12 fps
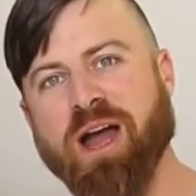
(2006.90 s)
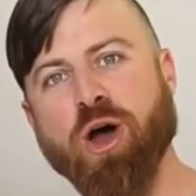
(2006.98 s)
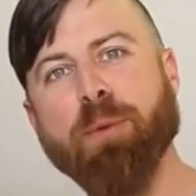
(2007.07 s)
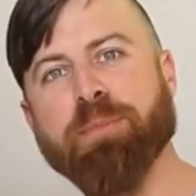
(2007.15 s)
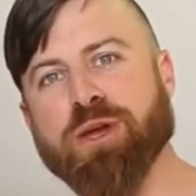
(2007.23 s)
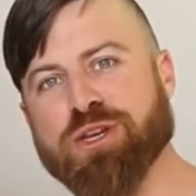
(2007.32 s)
I
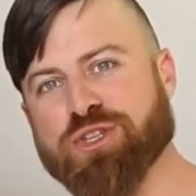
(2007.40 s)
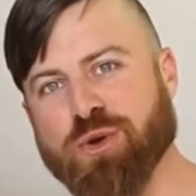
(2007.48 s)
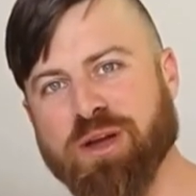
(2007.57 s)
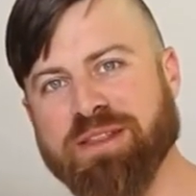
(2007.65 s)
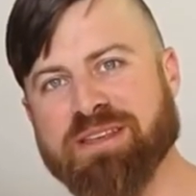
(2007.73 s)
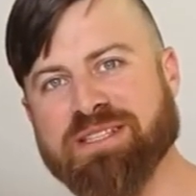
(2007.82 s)
hope you
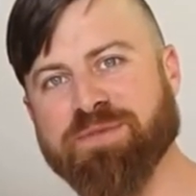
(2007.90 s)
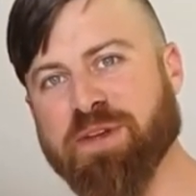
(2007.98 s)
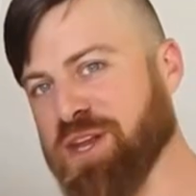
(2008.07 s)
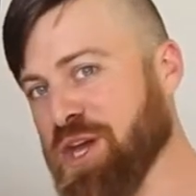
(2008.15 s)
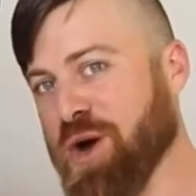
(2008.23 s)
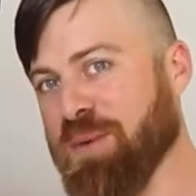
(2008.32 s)
enjoyed this
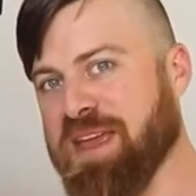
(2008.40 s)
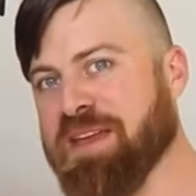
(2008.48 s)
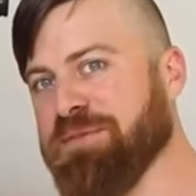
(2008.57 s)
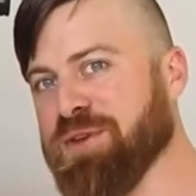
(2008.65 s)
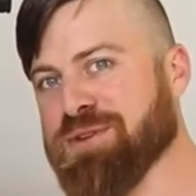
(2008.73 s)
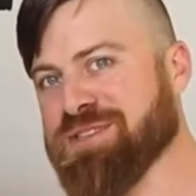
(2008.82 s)
video.
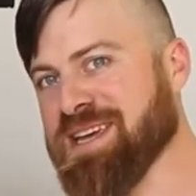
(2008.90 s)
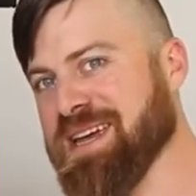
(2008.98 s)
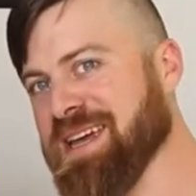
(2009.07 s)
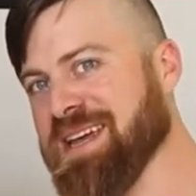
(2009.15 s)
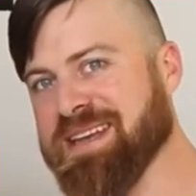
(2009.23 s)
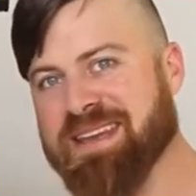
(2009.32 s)
If you
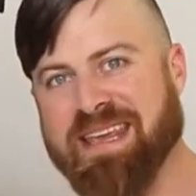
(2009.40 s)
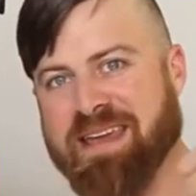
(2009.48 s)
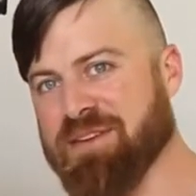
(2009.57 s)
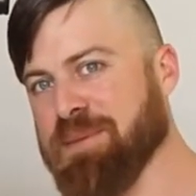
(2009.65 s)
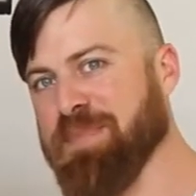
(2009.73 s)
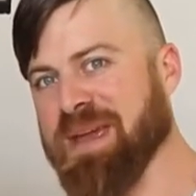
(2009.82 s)
did,
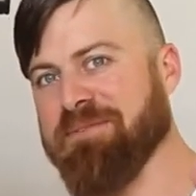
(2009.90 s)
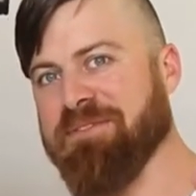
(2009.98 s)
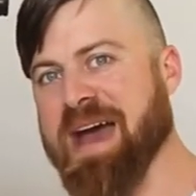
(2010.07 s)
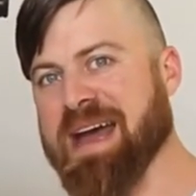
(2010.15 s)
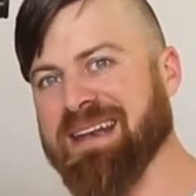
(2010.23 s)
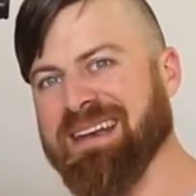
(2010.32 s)
give it a big
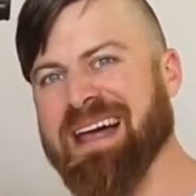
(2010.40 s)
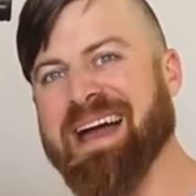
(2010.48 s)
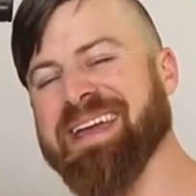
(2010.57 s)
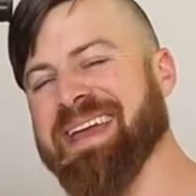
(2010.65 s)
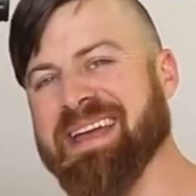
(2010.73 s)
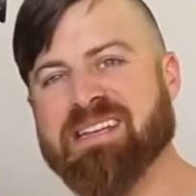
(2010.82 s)
fat
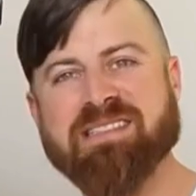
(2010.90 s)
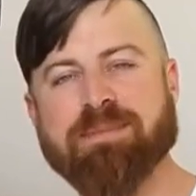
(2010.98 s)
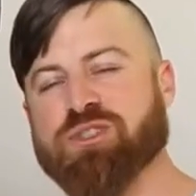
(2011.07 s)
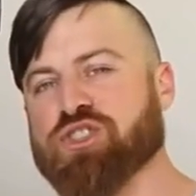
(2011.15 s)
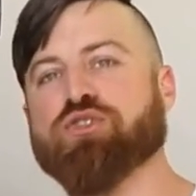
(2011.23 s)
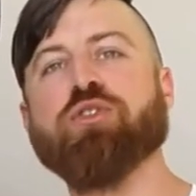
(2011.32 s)
like and
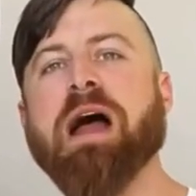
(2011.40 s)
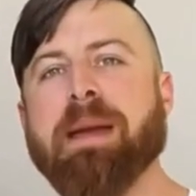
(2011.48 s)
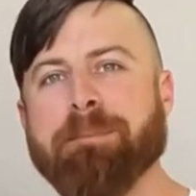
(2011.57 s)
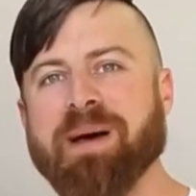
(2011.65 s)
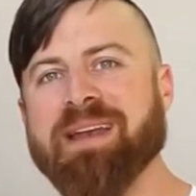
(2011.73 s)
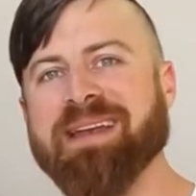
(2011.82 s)

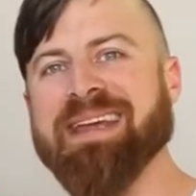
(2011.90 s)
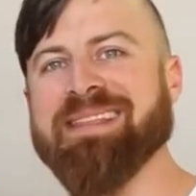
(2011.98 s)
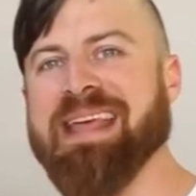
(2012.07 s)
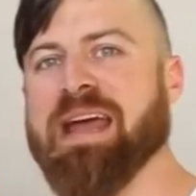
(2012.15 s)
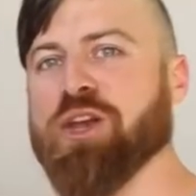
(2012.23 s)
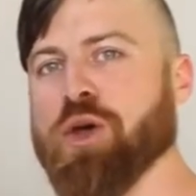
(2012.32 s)
subscribe button. Hit
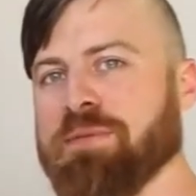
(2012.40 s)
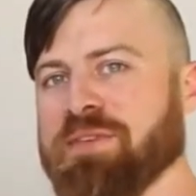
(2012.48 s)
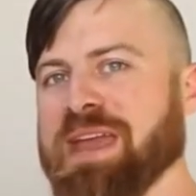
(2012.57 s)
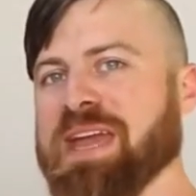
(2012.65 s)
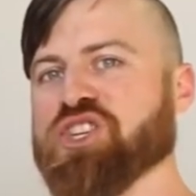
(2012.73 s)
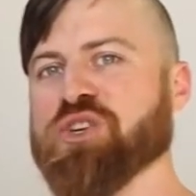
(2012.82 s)
that
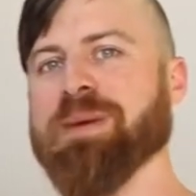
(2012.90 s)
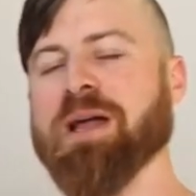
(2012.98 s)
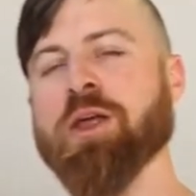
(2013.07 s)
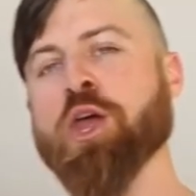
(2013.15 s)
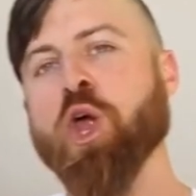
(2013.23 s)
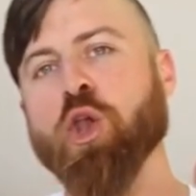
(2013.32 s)
notification
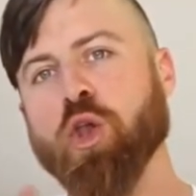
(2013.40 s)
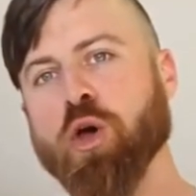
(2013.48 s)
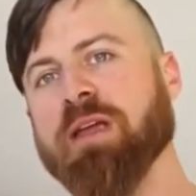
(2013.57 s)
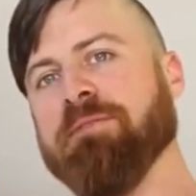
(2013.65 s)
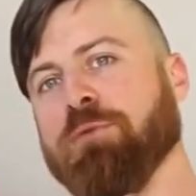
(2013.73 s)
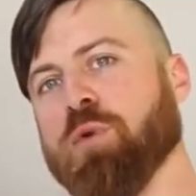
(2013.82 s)
bell.
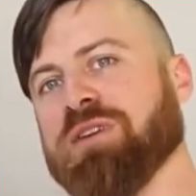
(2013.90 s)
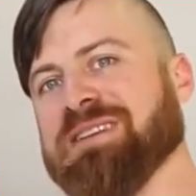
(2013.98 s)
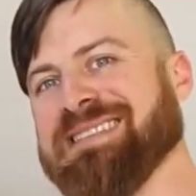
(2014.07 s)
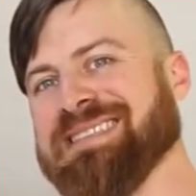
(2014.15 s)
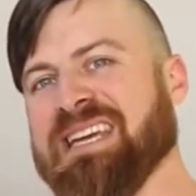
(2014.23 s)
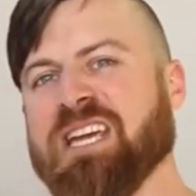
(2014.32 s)
Looking forward to
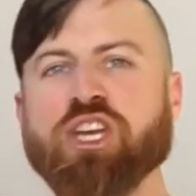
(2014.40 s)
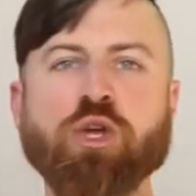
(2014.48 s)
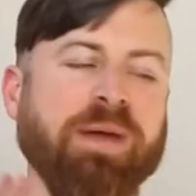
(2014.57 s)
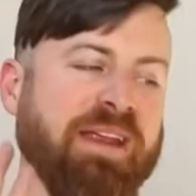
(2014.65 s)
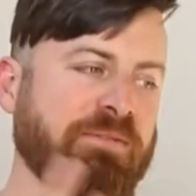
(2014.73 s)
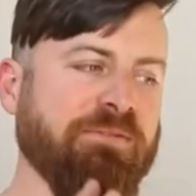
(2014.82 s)
seeing
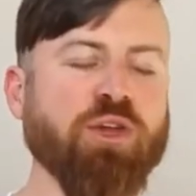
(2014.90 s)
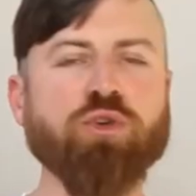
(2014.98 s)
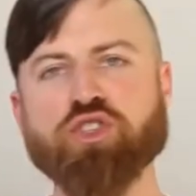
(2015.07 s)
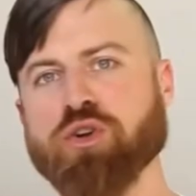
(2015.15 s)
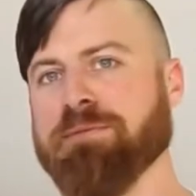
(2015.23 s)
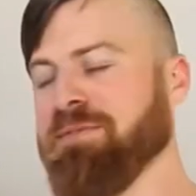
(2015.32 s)
you in
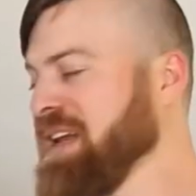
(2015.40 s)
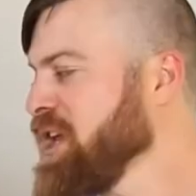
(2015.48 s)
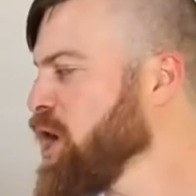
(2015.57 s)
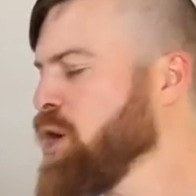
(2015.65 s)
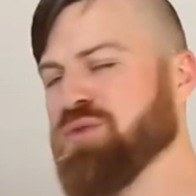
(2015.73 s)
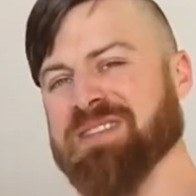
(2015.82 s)
future
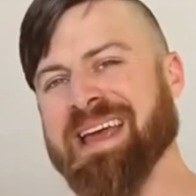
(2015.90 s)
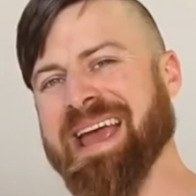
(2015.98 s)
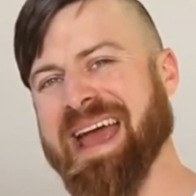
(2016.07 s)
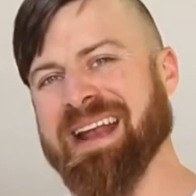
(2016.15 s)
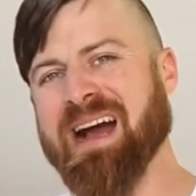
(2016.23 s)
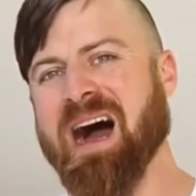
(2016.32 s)
videos,
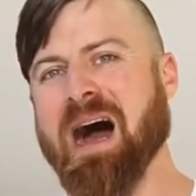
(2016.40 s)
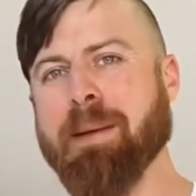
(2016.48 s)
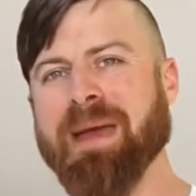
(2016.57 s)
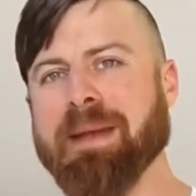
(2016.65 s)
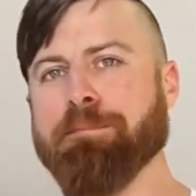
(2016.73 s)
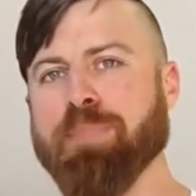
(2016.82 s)
and
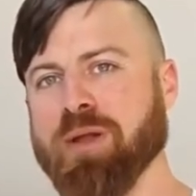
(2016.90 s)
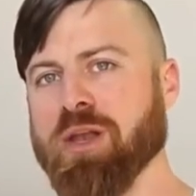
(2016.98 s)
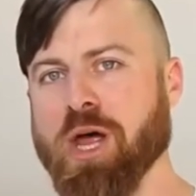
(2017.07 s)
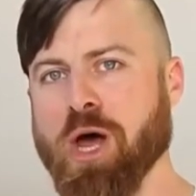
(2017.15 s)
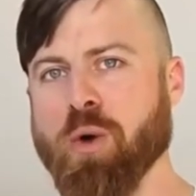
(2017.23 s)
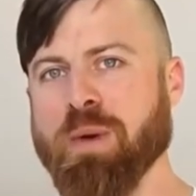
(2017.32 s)
comment
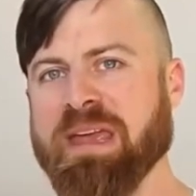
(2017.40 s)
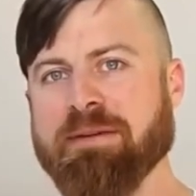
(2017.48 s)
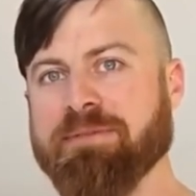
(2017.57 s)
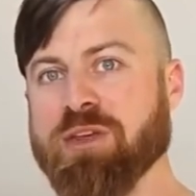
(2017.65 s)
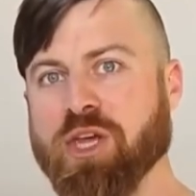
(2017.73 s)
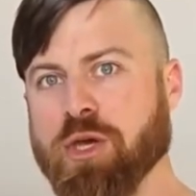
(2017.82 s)
below if
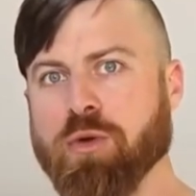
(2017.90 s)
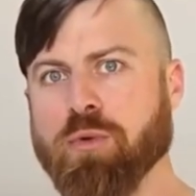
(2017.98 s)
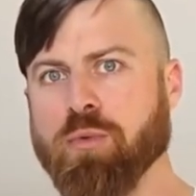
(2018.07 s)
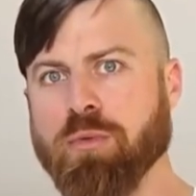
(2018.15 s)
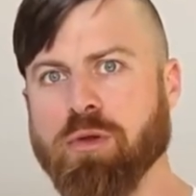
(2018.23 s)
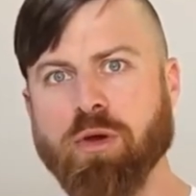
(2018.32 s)

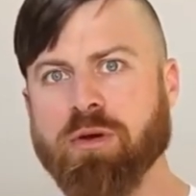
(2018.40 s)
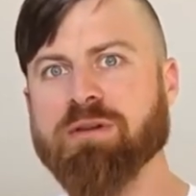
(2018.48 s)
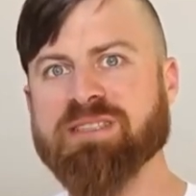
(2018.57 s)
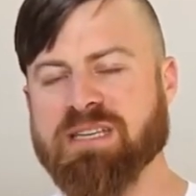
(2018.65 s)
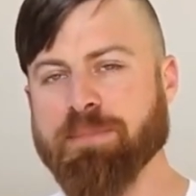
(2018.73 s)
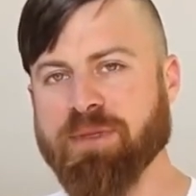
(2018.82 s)
you
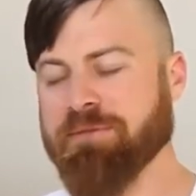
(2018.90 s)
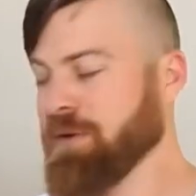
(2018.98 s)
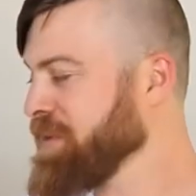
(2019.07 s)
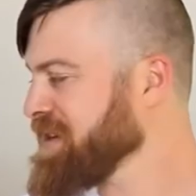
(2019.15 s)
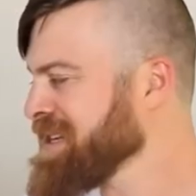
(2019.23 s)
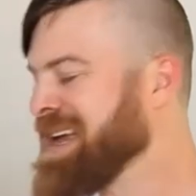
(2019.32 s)
learned something
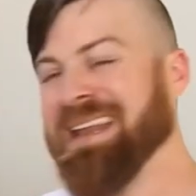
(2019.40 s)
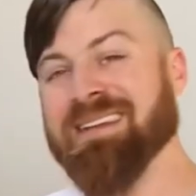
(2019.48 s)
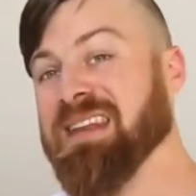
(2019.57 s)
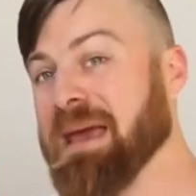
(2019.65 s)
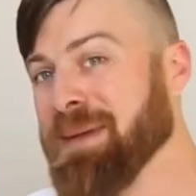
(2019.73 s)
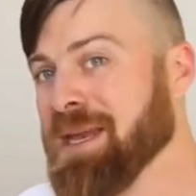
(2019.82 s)
from this.
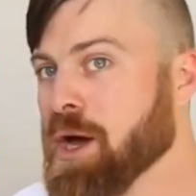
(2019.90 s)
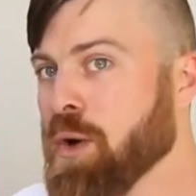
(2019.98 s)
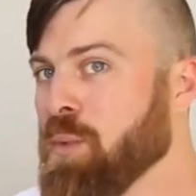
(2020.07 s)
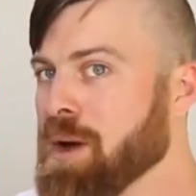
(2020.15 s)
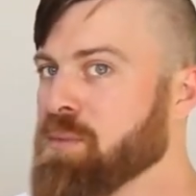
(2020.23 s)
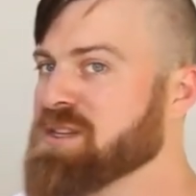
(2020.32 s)
Let me know
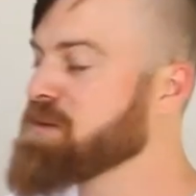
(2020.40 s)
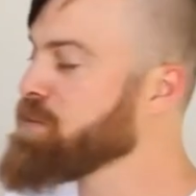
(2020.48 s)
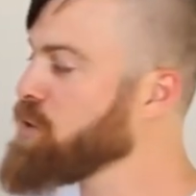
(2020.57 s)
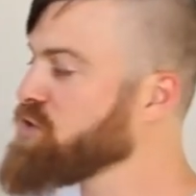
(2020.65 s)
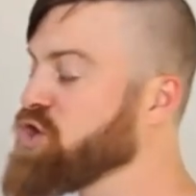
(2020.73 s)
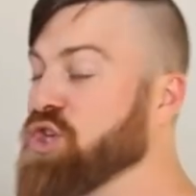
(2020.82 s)
what was the
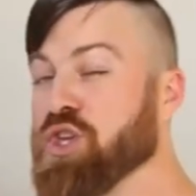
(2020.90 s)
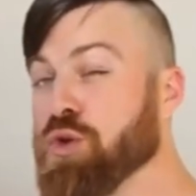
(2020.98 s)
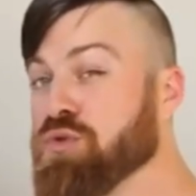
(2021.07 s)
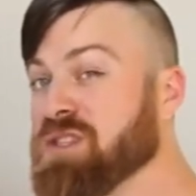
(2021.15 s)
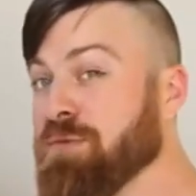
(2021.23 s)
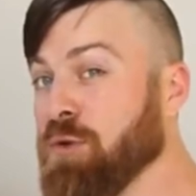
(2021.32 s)
most
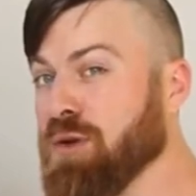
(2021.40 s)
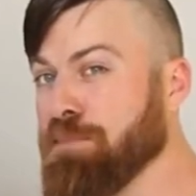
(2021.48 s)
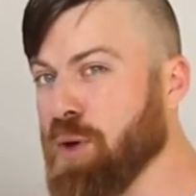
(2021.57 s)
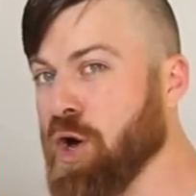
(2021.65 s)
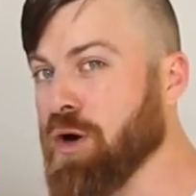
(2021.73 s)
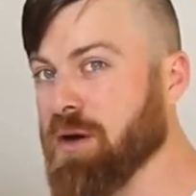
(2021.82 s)
useful
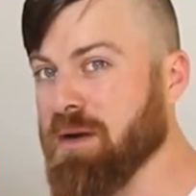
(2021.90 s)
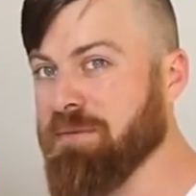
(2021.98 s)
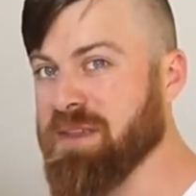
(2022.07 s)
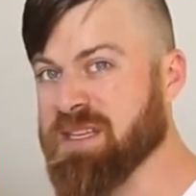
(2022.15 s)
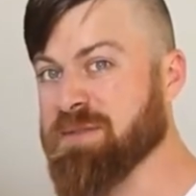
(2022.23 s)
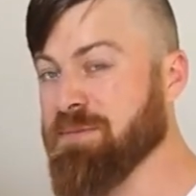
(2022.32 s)
part
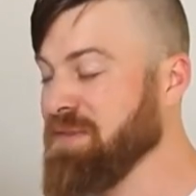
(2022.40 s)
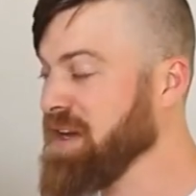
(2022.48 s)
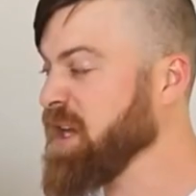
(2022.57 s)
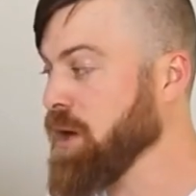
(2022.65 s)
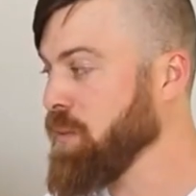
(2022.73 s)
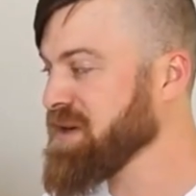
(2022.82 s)
of this
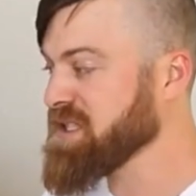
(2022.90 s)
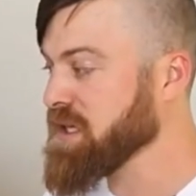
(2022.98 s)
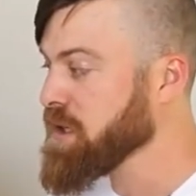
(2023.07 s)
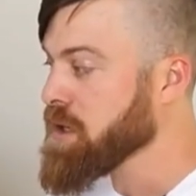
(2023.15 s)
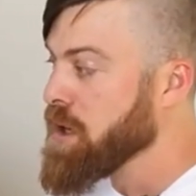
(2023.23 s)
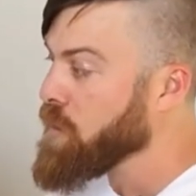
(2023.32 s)
video. Was it
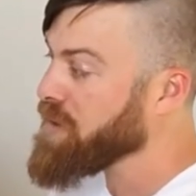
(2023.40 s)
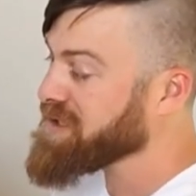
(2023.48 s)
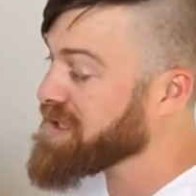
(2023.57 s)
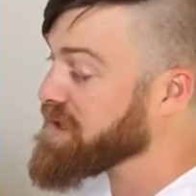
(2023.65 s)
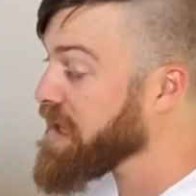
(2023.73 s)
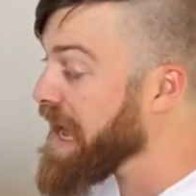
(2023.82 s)

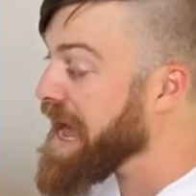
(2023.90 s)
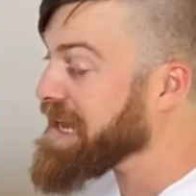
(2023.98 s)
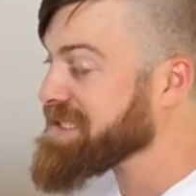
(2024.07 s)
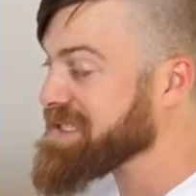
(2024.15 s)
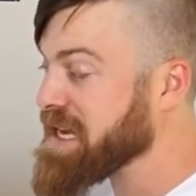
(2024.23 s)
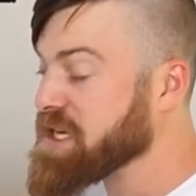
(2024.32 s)
the
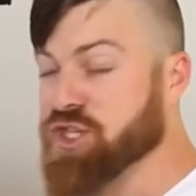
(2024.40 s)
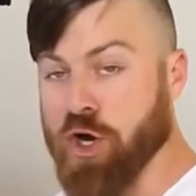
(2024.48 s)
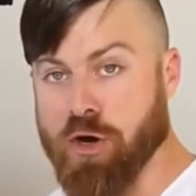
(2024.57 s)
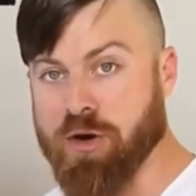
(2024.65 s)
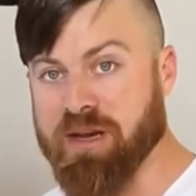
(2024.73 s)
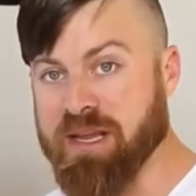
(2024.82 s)
ad set
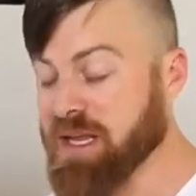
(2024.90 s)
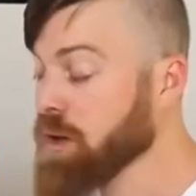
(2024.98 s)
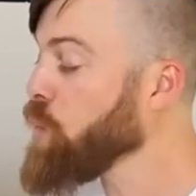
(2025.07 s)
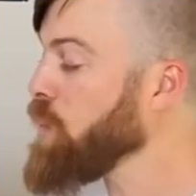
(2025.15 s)
targeting?